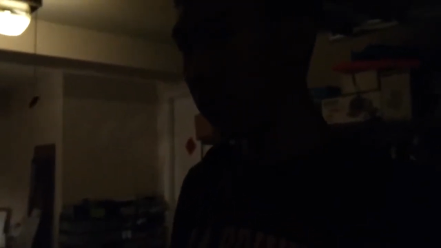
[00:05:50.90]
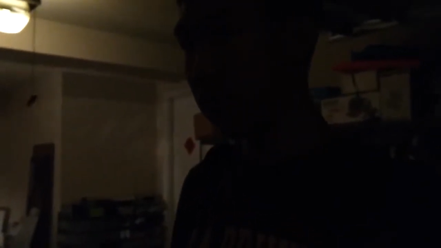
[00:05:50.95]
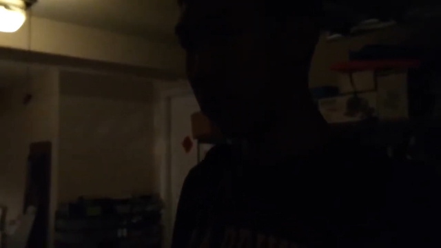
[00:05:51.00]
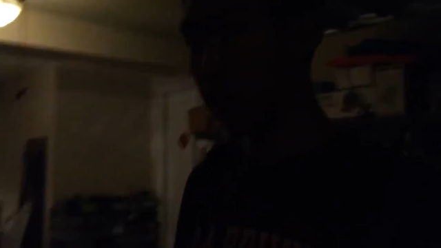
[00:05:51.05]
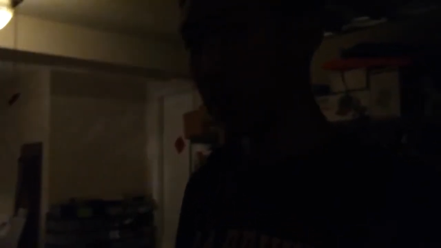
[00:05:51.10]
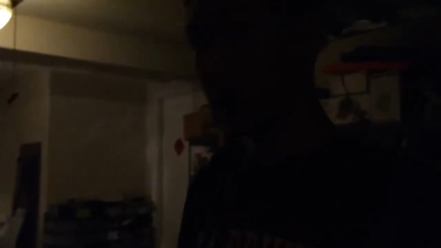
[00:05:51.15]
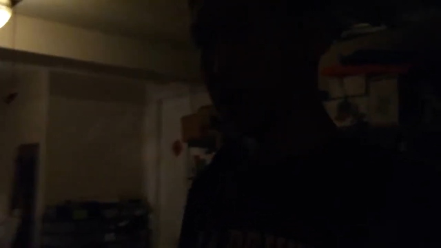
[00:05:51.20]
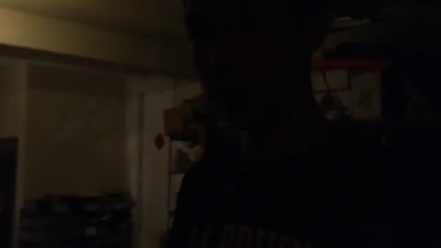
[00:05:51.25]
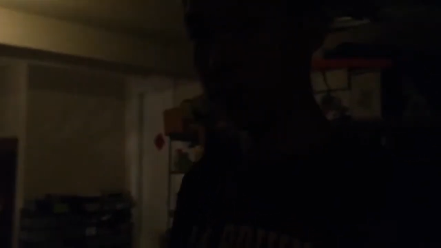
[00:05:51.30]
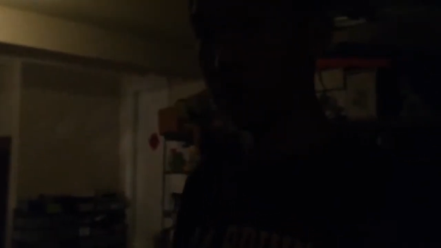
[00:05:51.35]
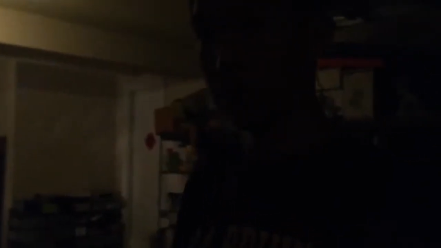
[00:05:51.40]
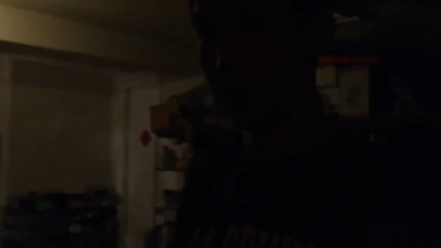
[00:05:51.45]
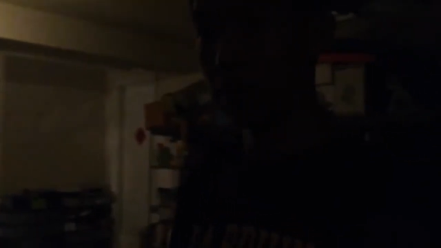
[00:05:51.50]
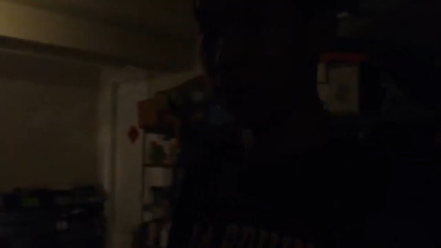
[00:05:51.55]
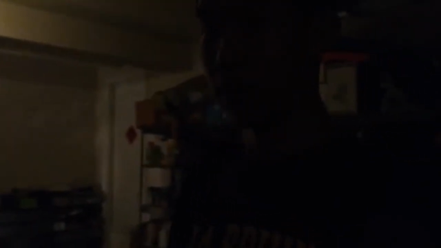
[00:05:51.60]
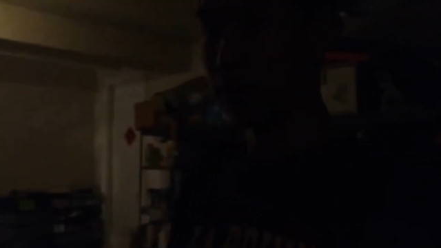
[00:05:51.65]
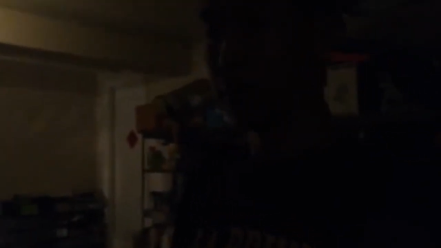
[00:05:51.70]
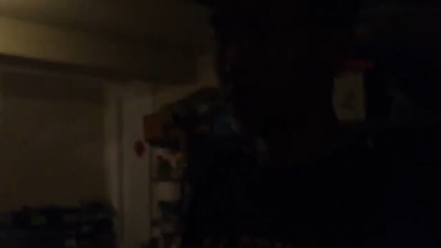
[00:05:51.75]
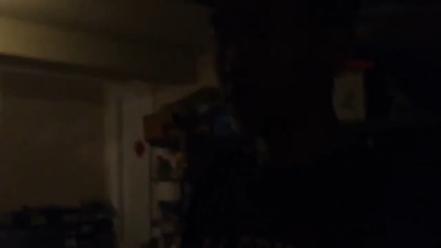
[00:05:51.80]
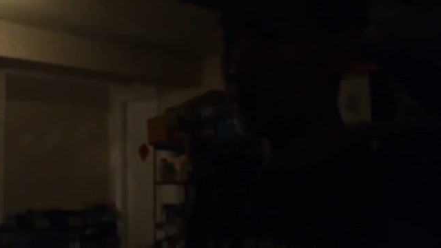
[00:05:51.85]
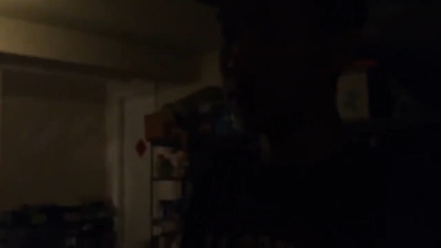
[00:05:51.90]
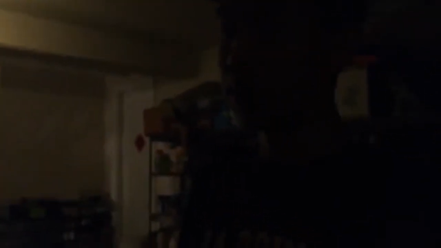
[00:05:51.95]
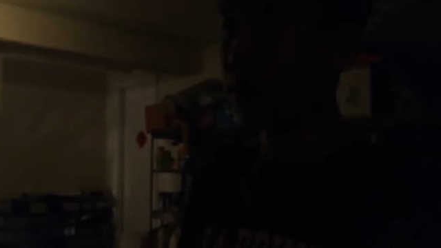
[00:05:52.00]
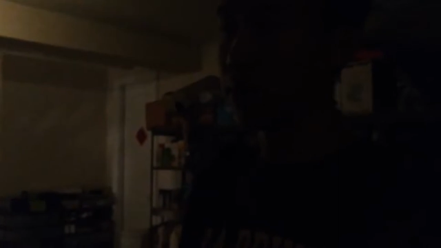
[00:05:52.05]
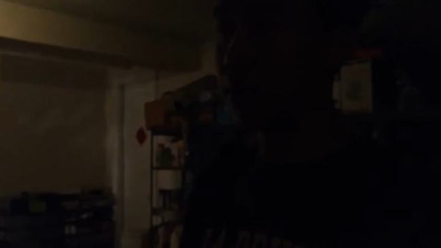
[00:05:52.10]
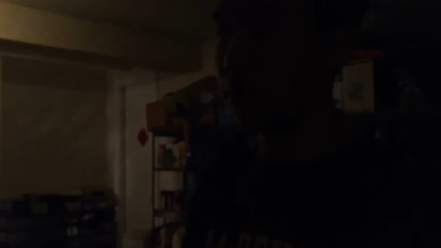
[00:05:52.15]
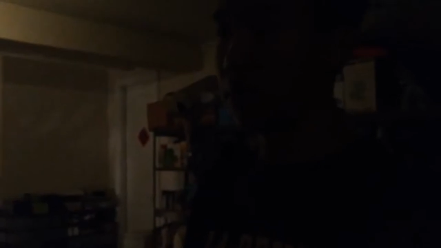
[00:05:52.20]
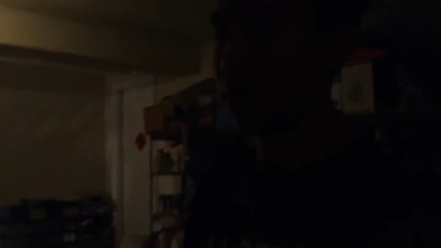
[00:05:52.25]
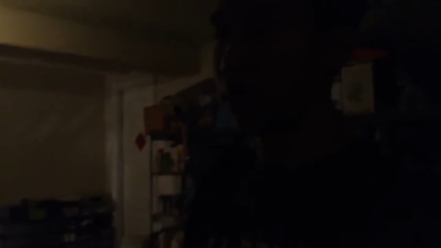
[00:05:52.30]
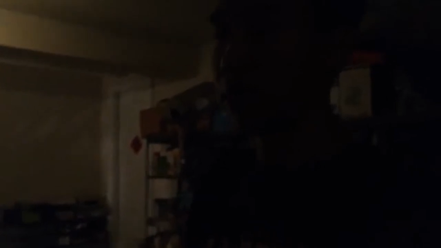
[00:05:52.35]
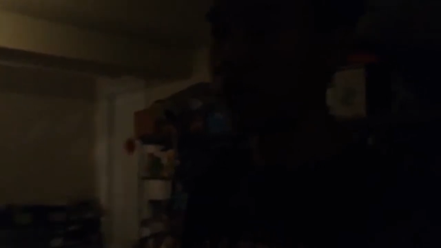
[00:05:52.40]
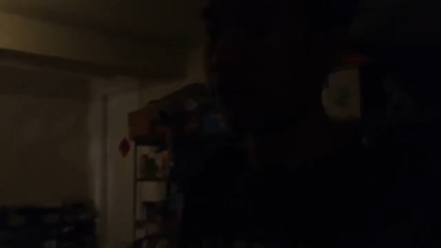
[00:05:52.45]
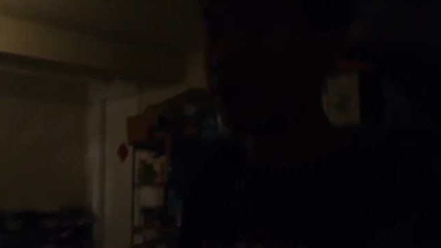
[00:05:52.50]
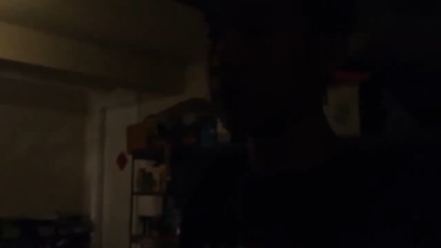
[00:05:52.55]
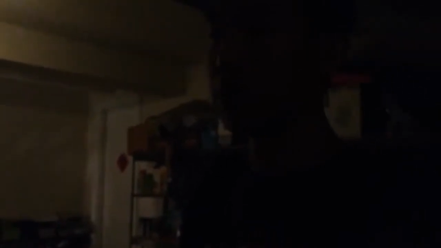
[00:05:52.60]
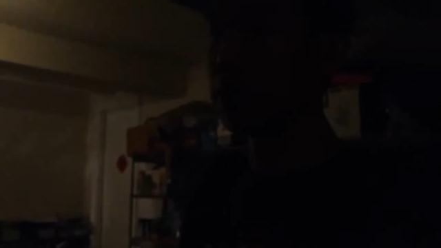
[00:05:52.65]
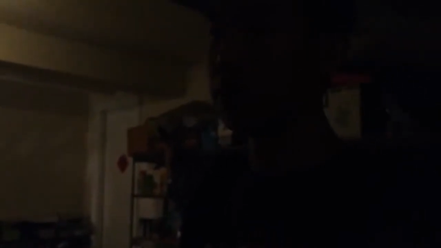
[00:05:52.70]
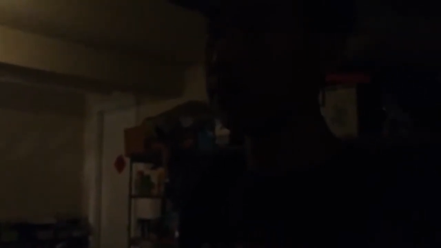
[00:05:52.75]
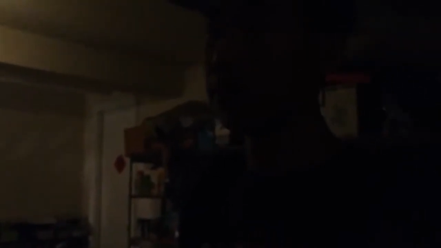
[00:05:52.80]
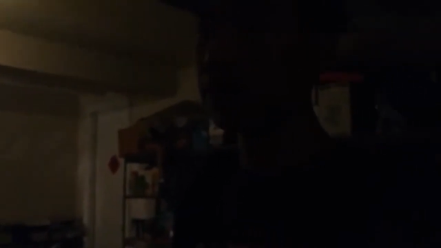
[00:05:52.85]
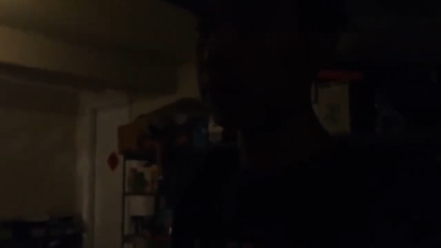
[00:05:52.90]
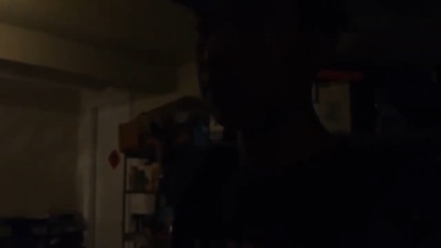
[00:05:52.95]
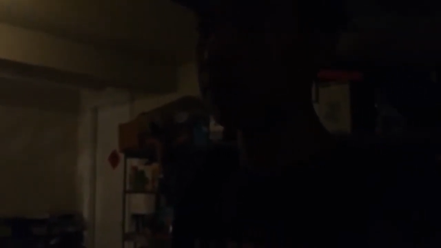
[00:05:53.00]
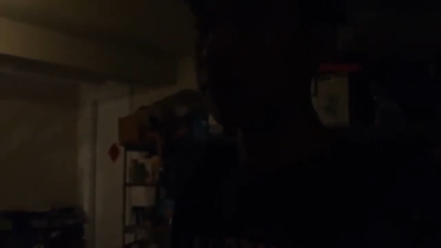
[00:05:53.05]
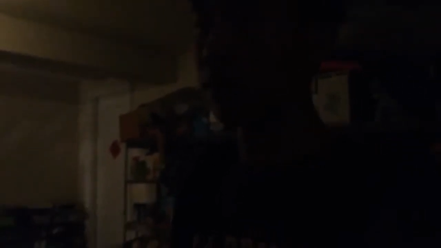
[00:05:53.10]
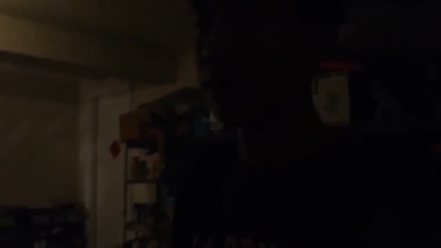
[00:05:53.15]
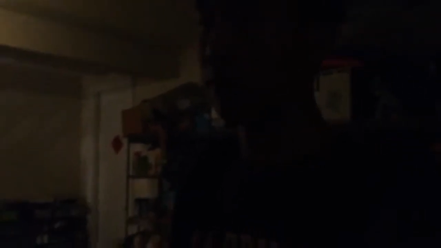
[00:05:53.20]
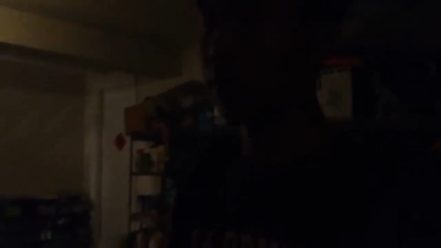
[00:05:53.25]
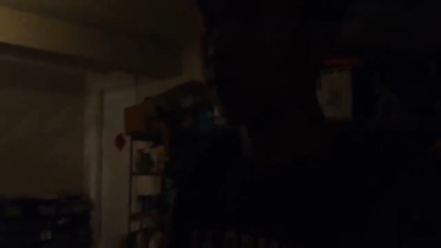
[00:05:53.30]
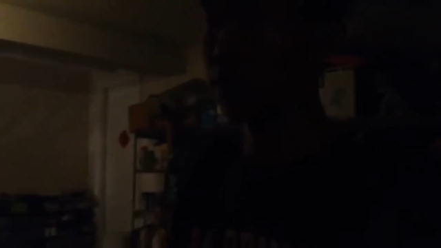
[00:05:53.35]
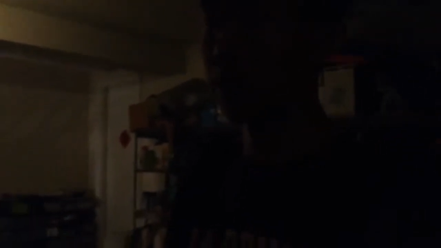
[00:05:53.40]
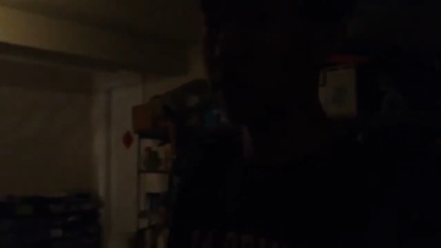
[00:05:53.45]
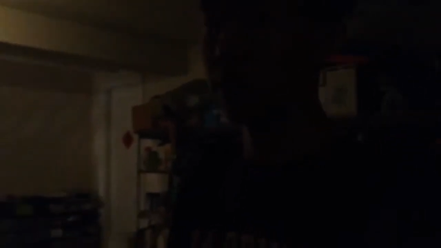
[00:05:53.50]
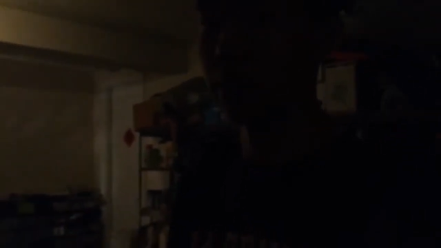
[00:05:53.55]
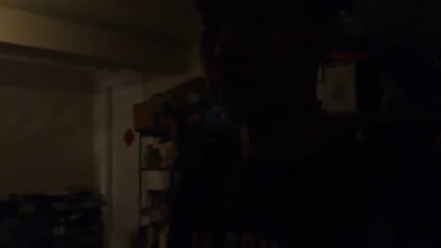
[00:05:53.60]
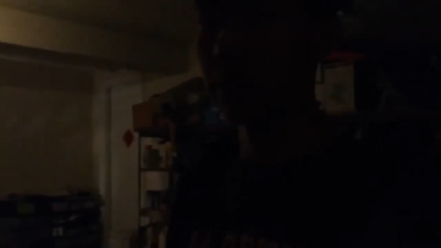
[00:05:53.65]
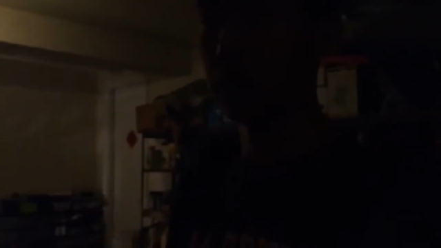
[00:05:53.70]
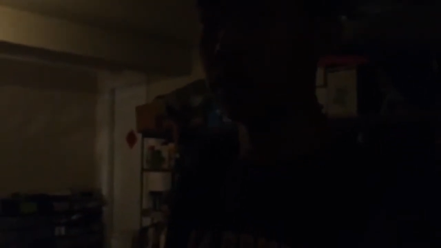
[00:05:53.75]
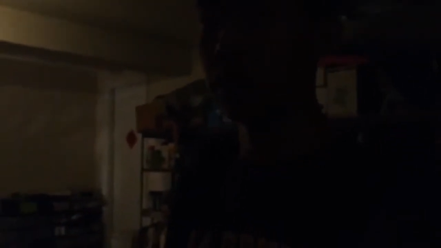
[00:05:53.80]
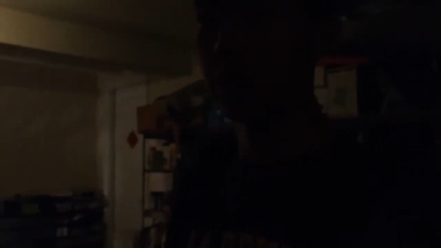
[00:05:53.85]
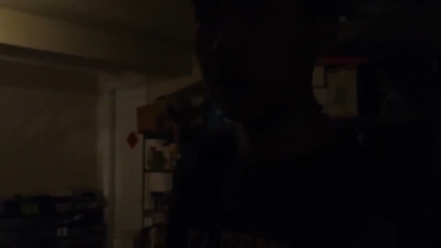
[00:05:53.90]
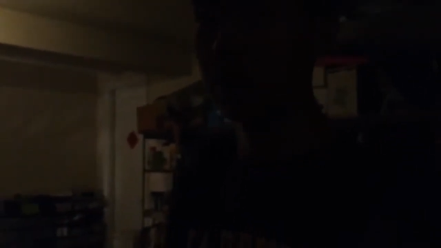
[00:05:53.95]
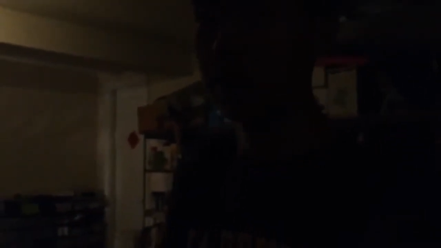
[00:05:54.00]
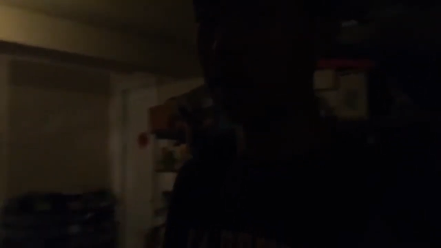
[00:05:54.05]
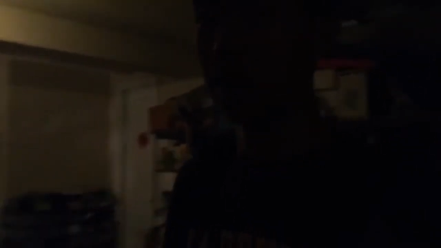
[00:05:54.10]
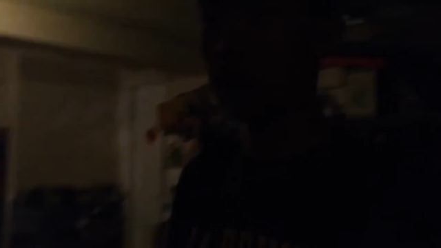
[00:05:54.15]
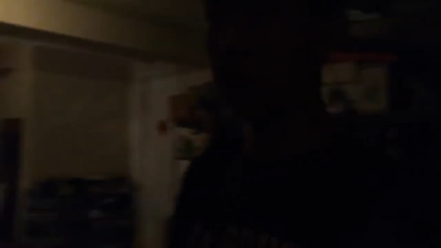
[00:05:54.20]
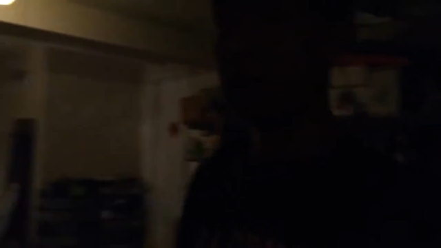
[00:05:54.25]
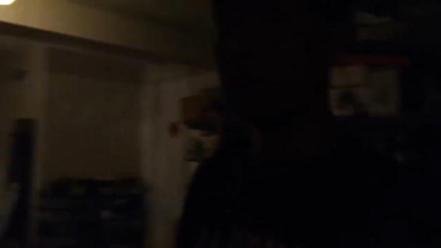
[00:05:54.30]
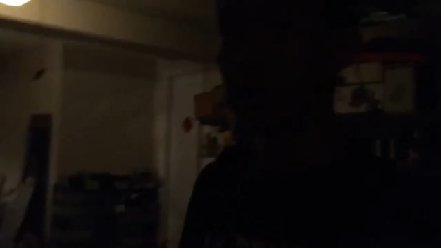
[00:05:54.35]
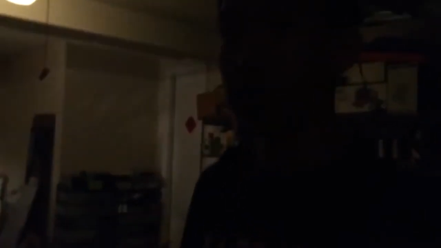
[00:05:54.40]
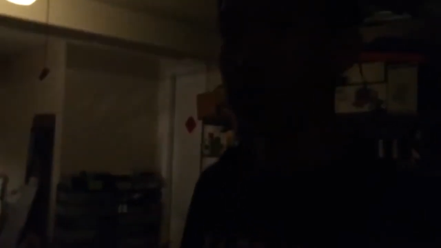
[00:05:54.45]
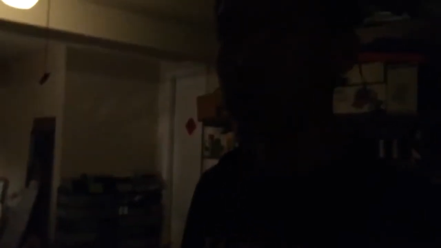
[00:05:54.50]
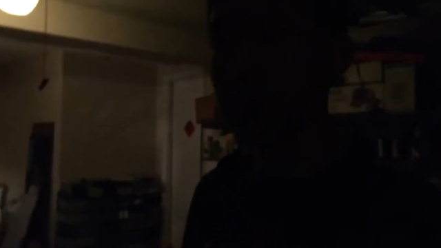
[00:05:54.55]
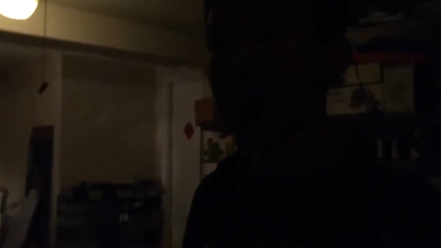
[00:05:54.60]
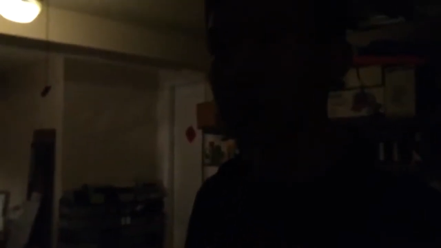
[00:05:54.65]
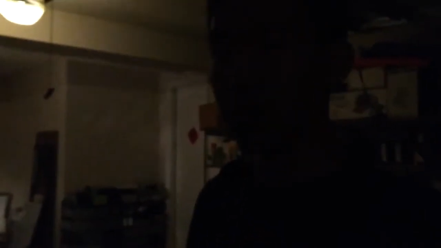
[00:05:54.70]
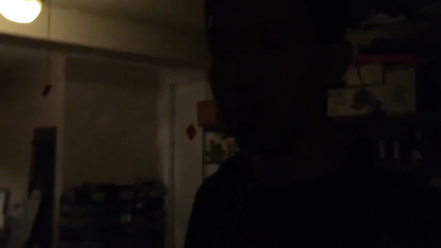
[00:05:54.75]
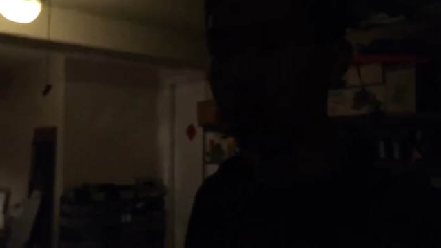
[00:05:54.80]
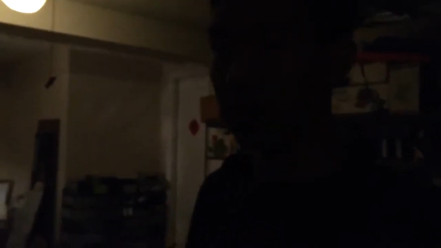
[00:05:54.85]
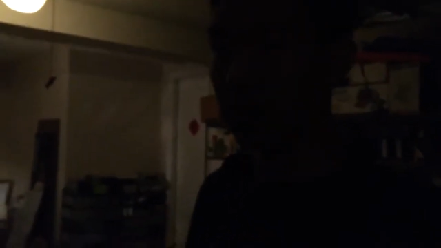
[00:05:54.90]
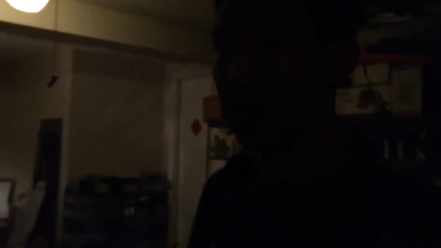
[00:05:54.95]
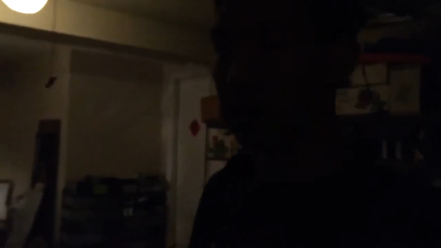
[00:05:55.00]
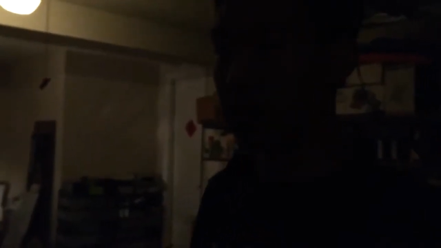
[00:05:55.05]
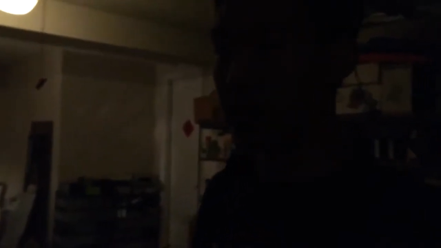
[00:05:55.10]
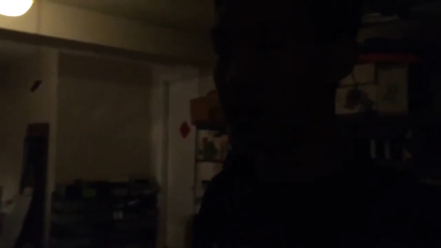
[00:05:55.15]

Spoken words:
[unreadable: no face in view]